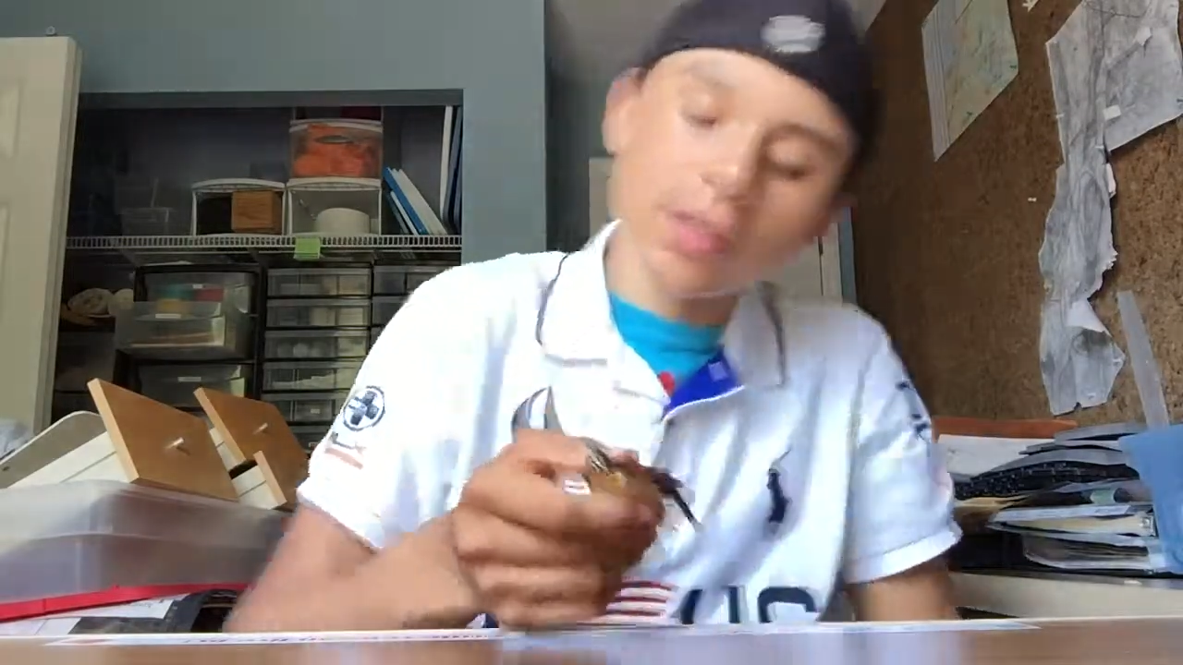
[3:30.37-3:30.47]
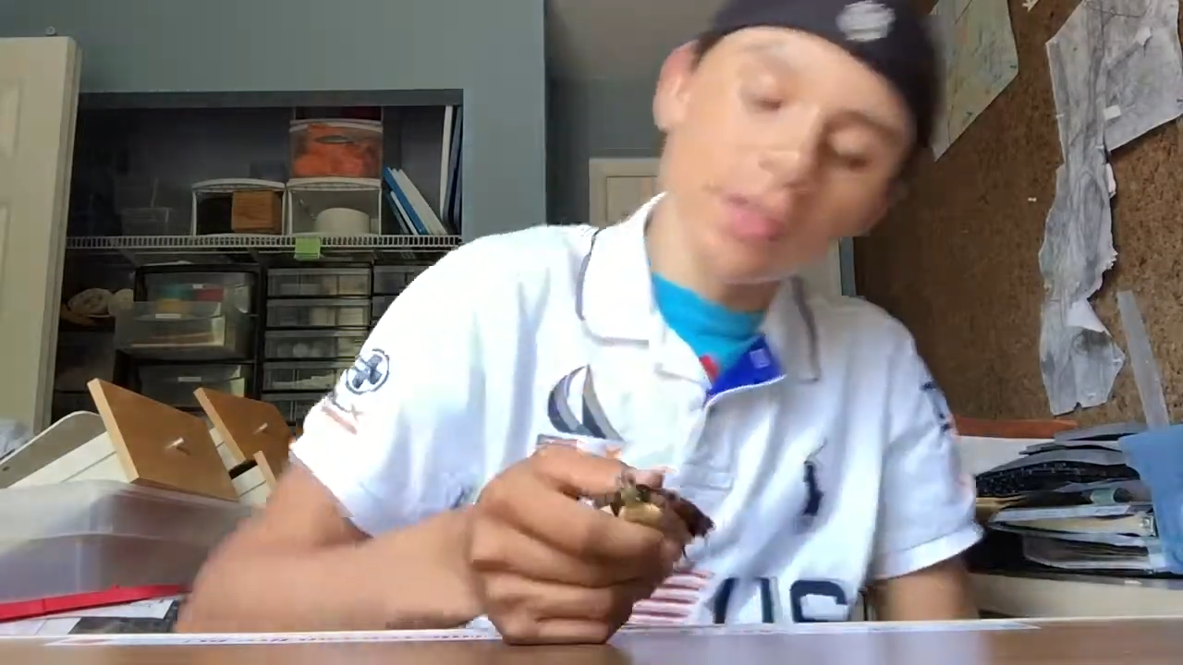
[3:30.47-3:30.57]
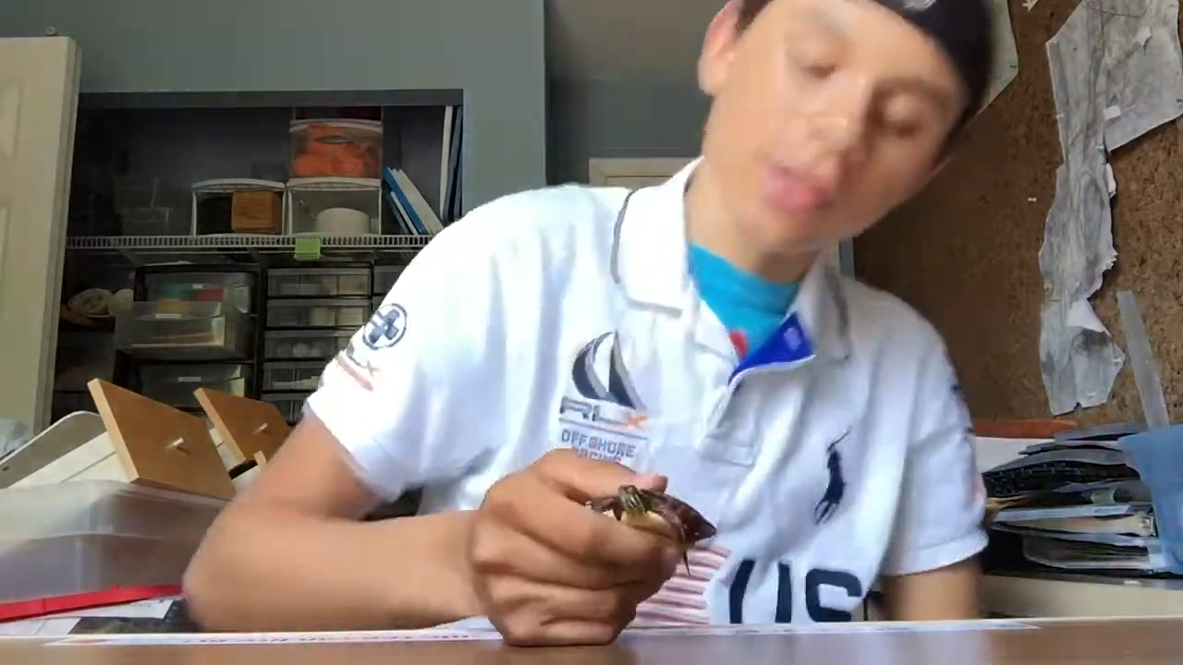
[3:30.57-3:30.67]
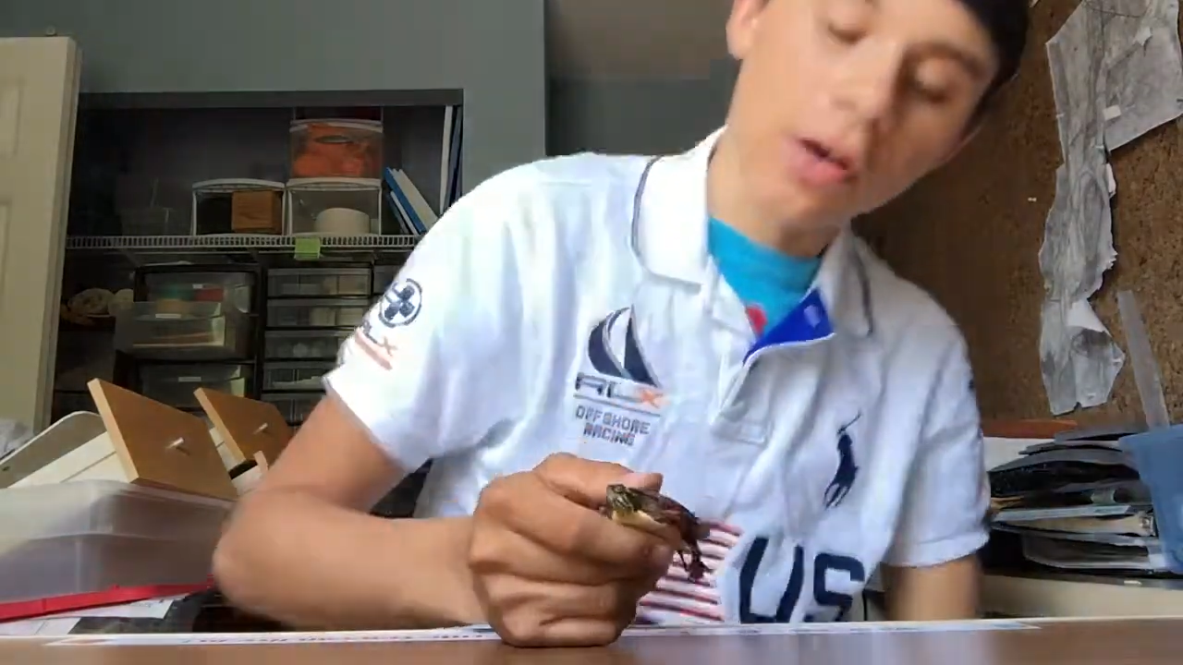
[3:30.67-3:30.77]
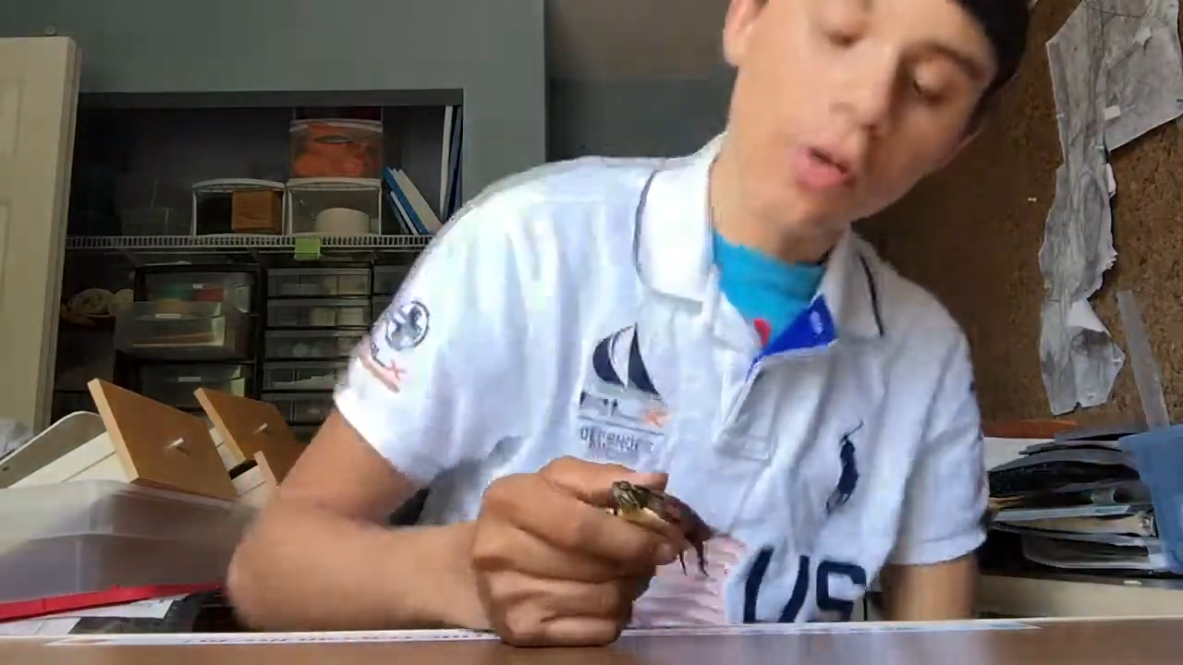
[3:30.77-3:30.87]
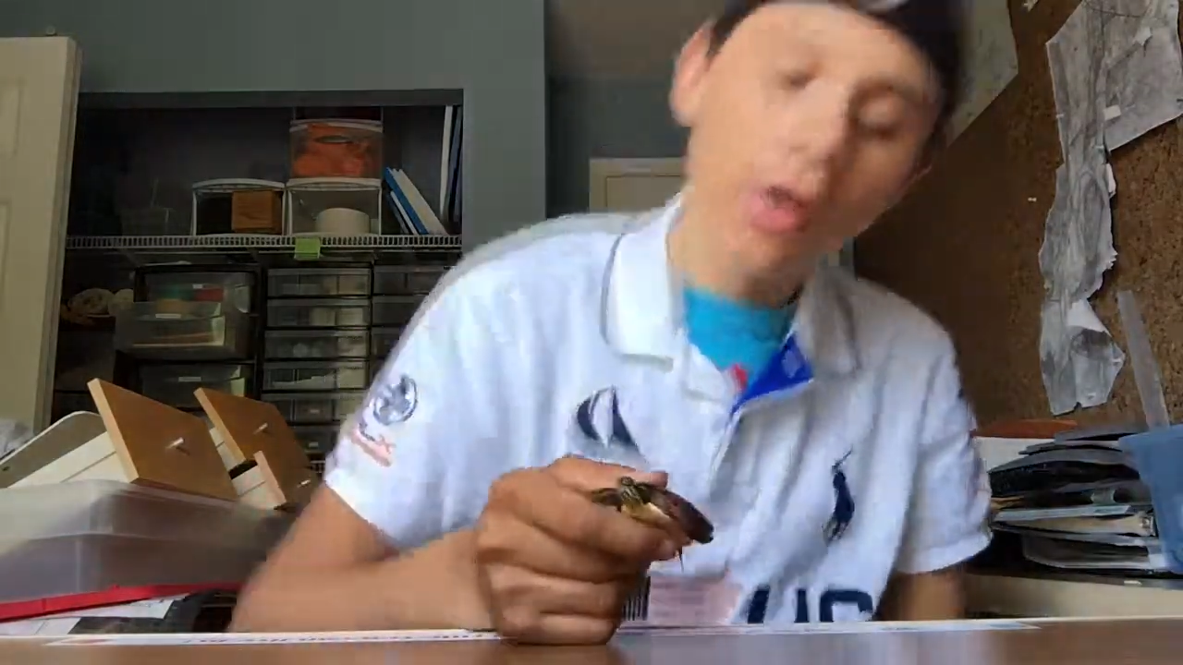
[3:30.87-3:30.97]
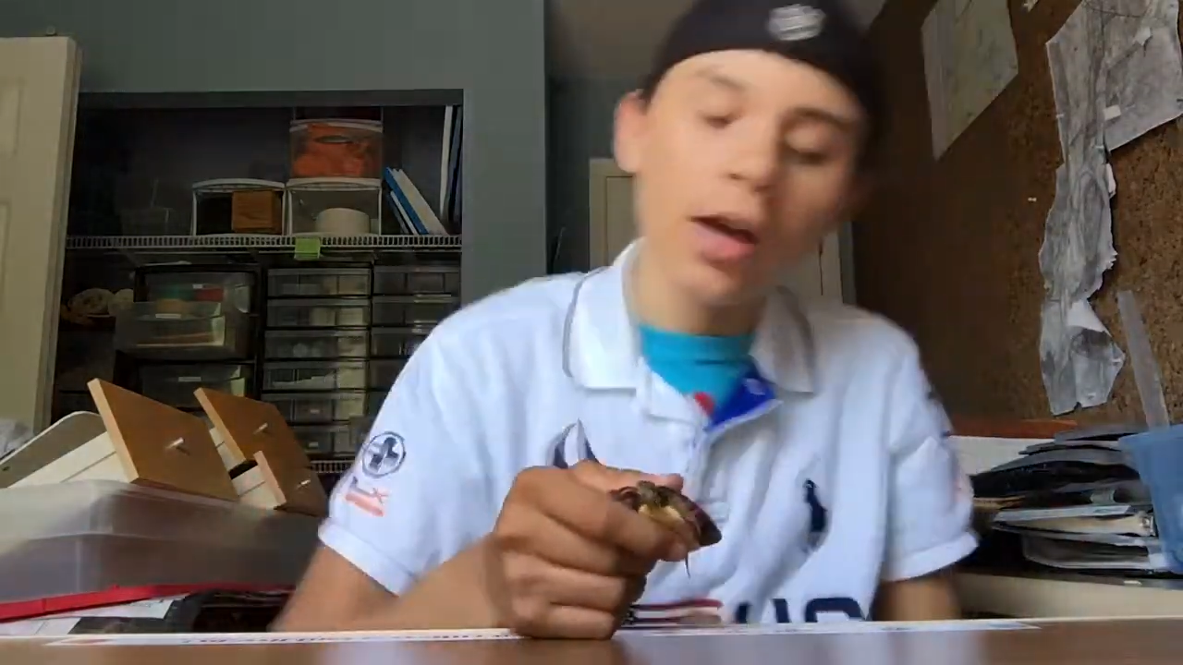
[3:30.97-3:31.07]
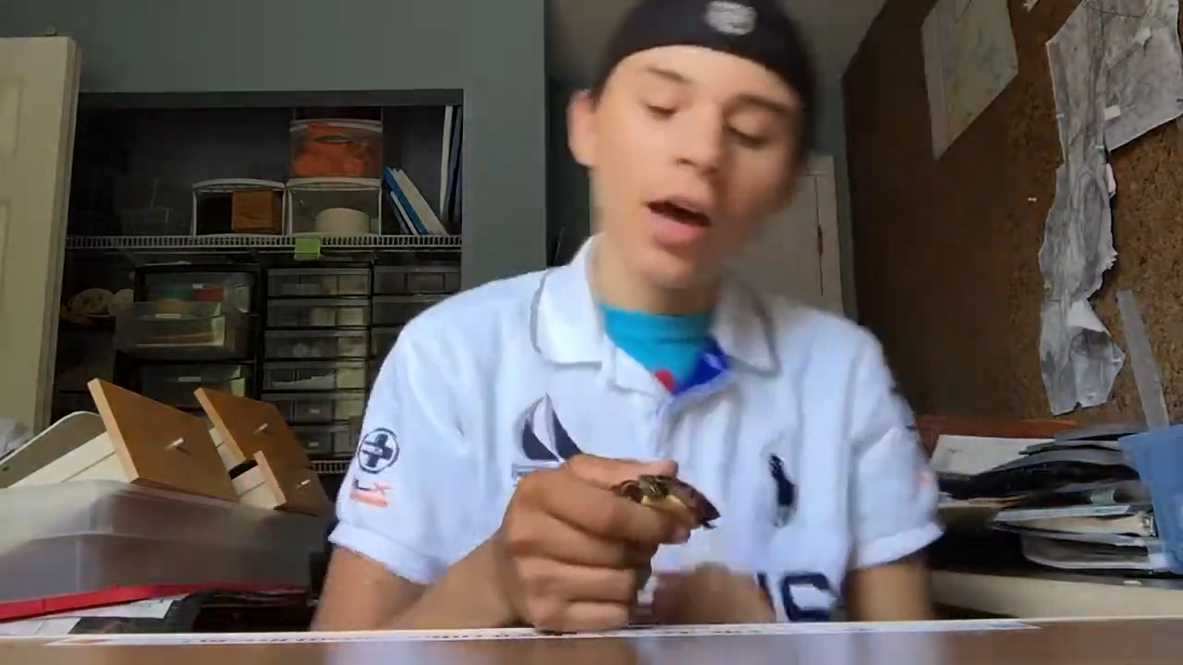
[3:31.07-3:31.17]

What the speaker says: So